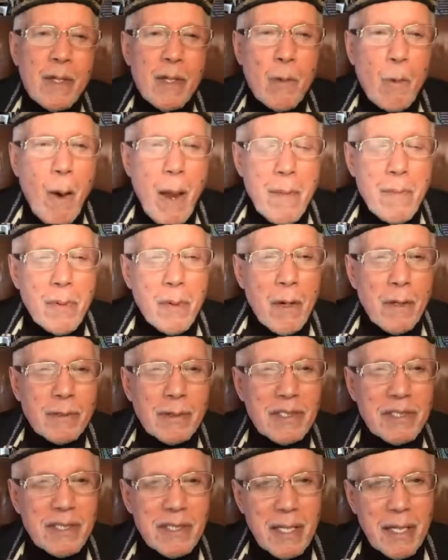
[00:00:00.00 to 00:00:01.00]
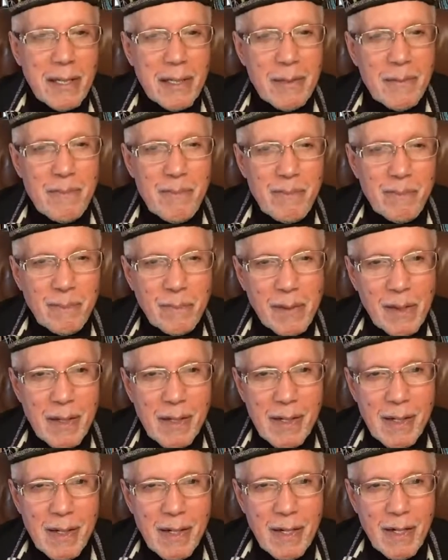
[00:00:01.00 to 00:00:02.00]
white boy would say,
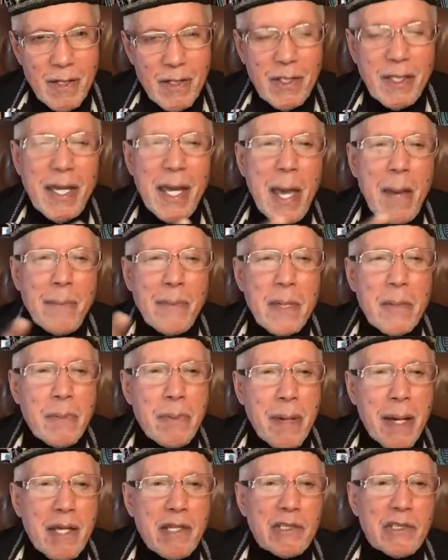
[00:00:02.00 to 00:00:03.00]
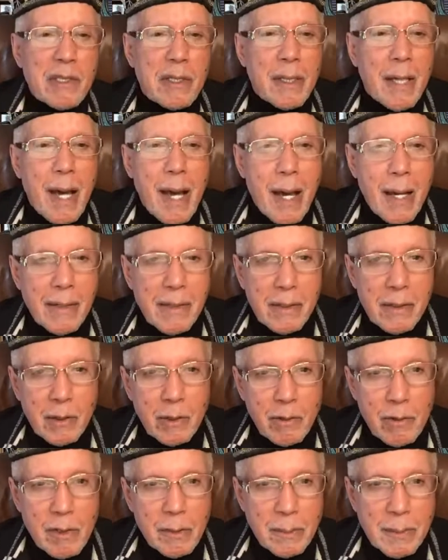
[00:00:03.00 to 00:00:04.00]
you can't be praising God in a
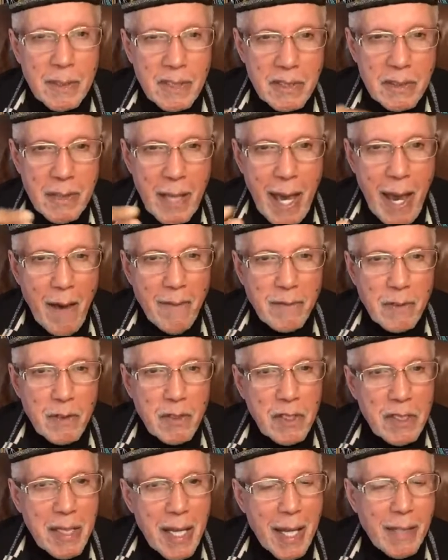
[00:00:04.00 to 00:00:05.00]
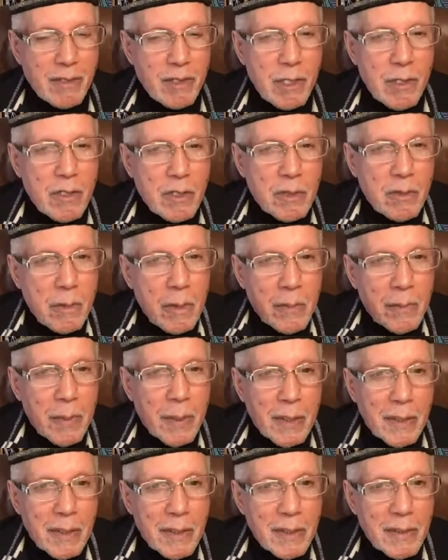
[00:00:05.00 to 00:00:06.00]
group, because after the Nat Turner
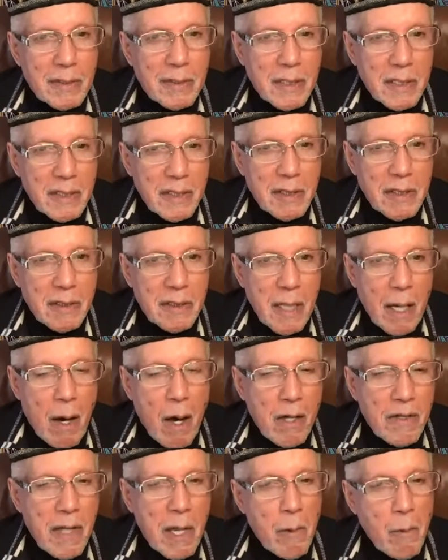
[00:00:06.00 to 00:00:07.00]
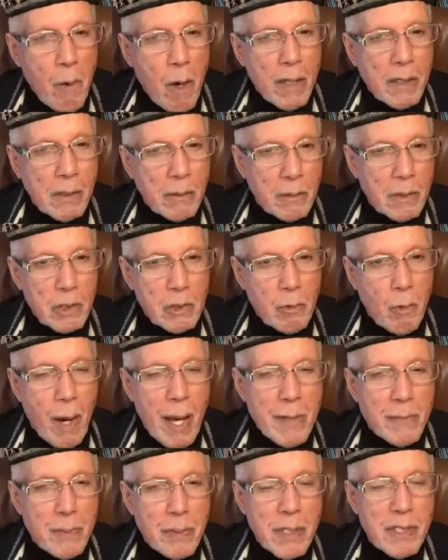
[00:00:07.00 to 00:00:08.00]
rebellion, then all they wanted was
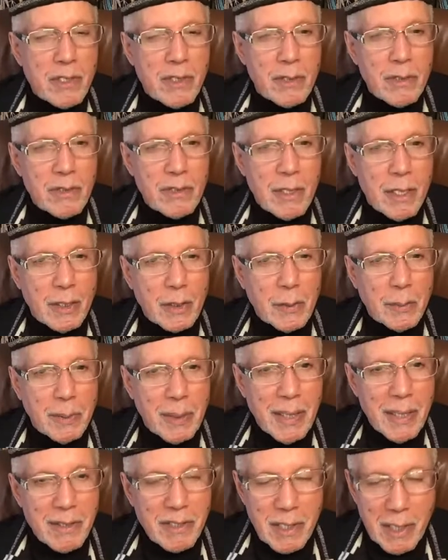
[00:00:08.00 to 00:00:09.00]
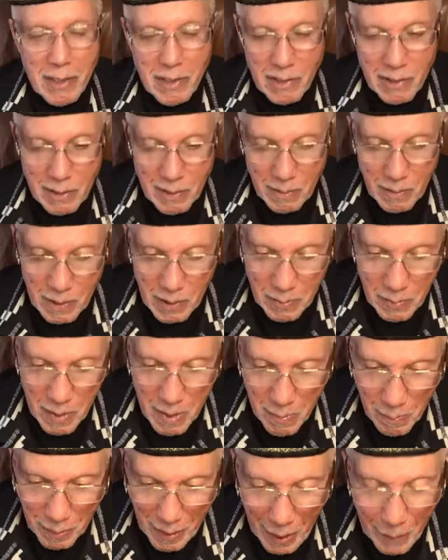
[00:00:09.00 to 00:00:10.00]
white preachers on the plantation, which
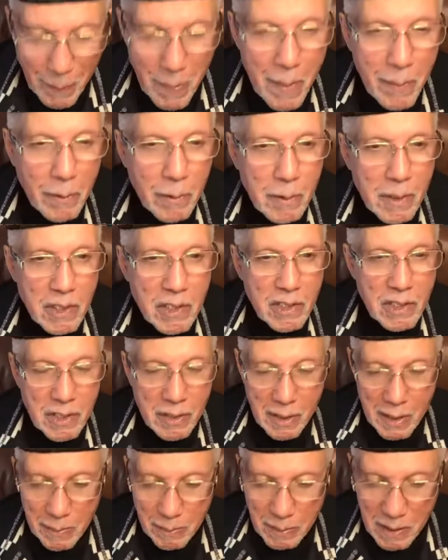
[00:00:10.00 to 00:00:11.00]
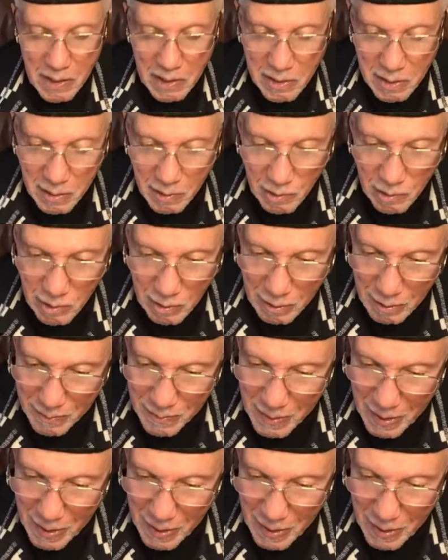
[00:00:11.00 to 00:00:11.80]
black people went to sleep listening to them.